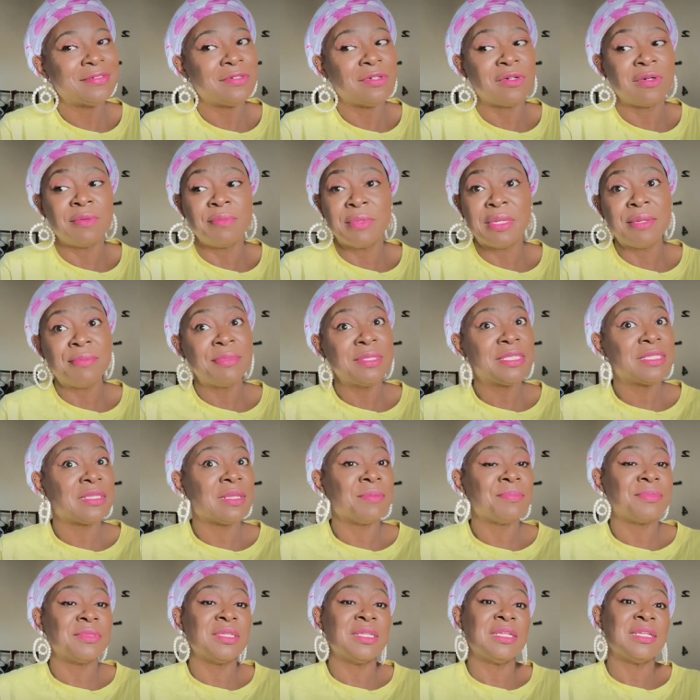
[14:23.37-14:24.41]
or maybe
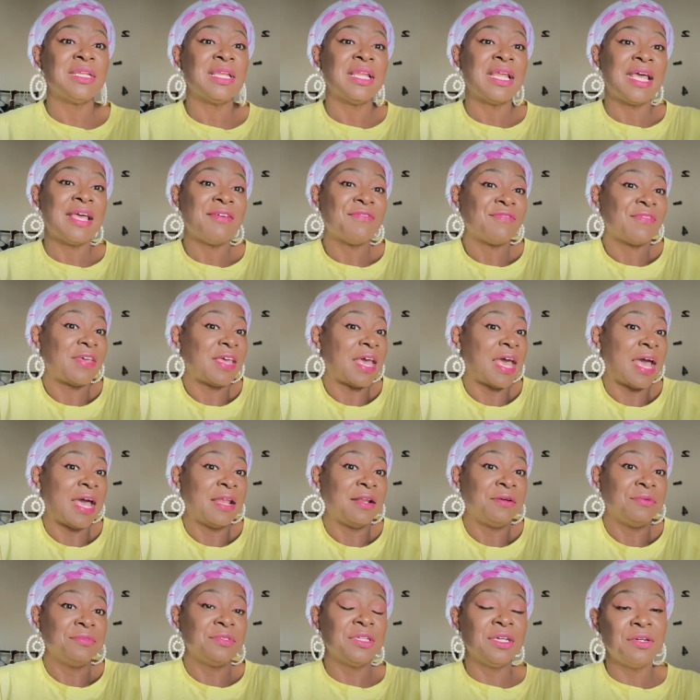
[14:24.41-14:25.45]
something to laugh at. I
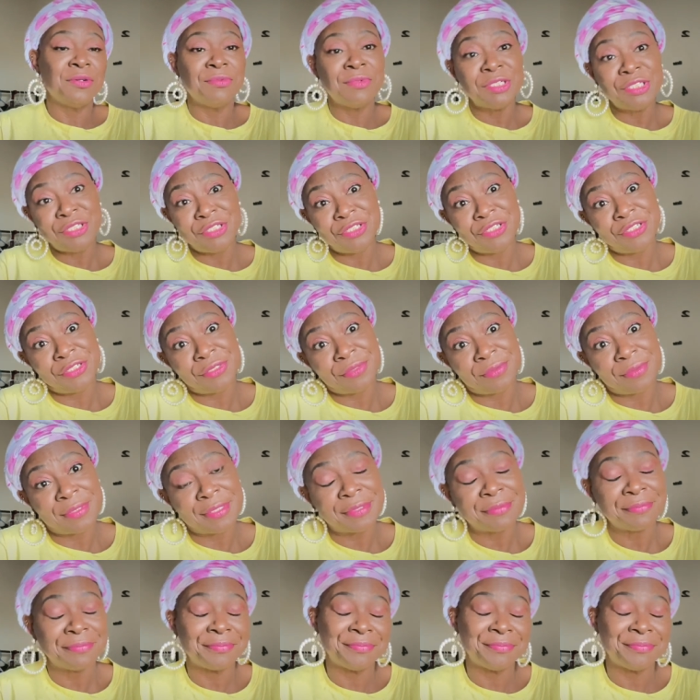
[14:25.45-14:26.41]
don't know what you're doing.